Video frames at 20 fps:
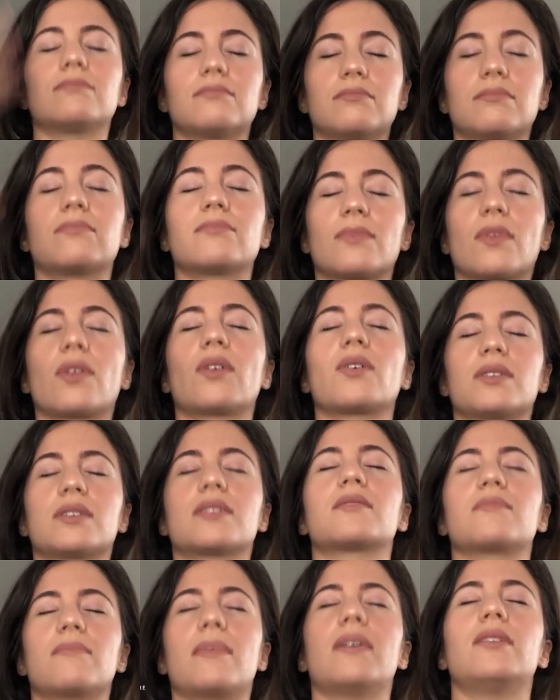It
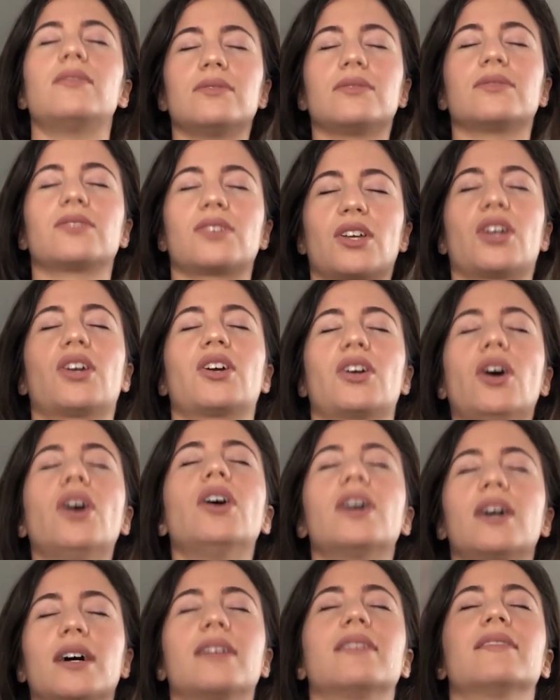smells
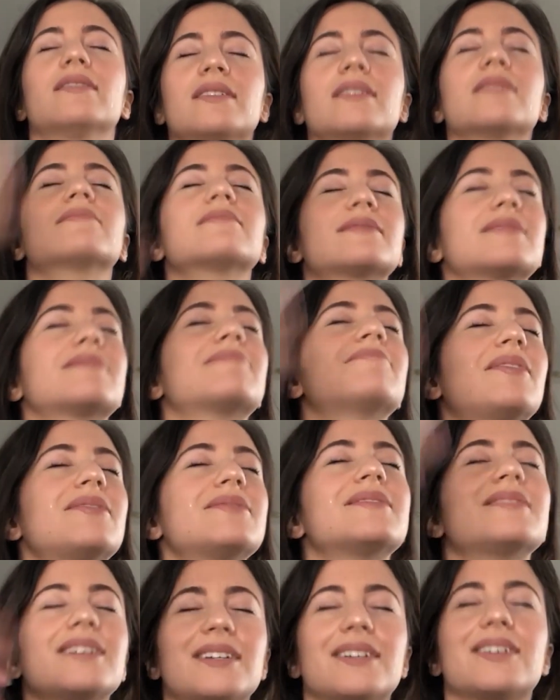good. It
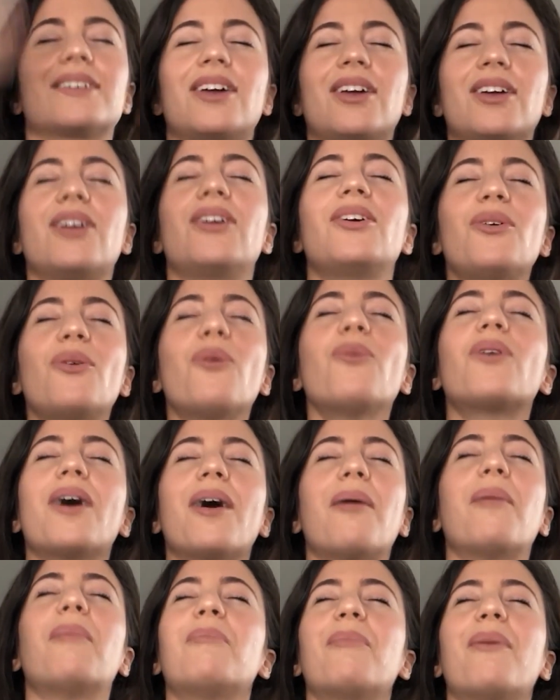smells like
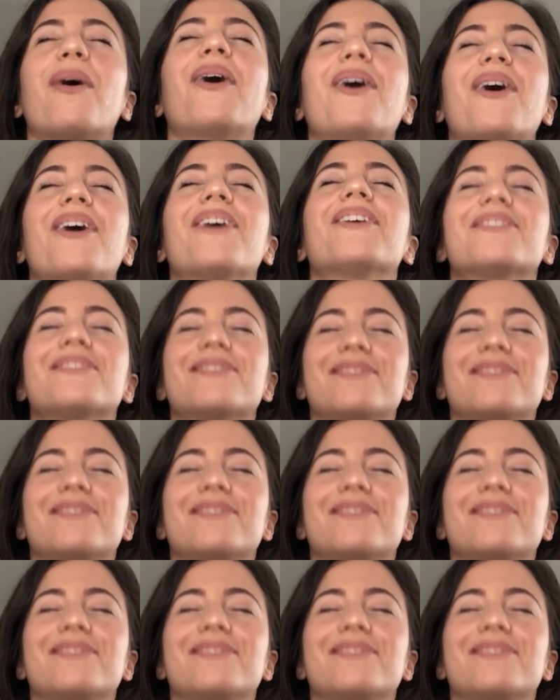cucumber. Hey